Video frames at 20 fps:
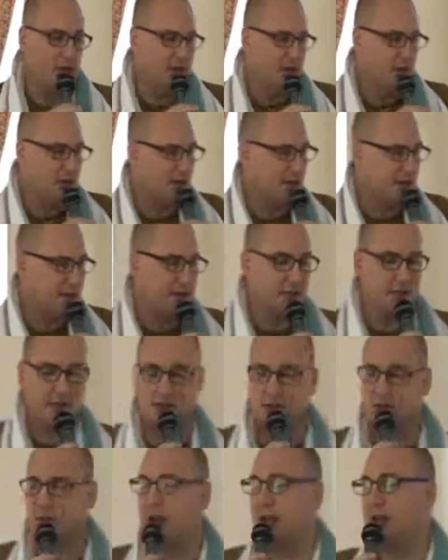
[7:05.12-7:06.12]
things like
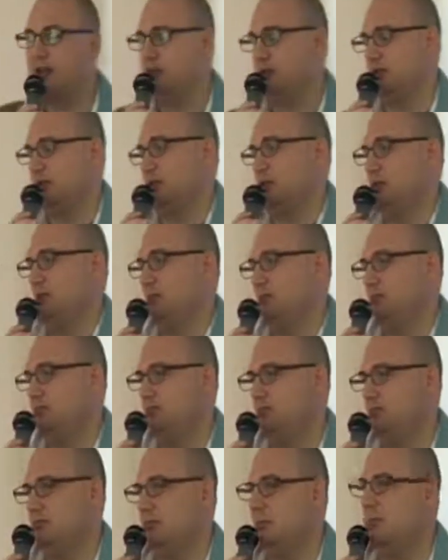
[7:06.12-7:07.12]
the strategy,
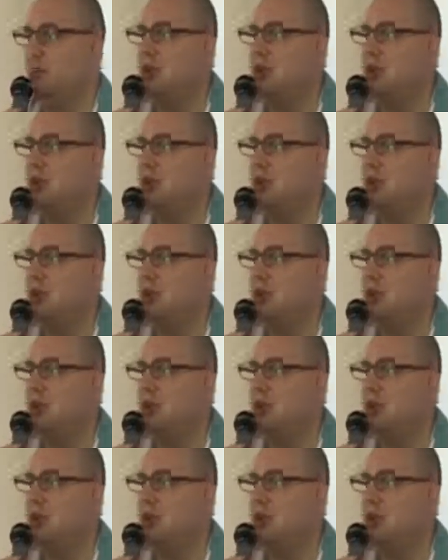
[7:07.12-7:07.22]
the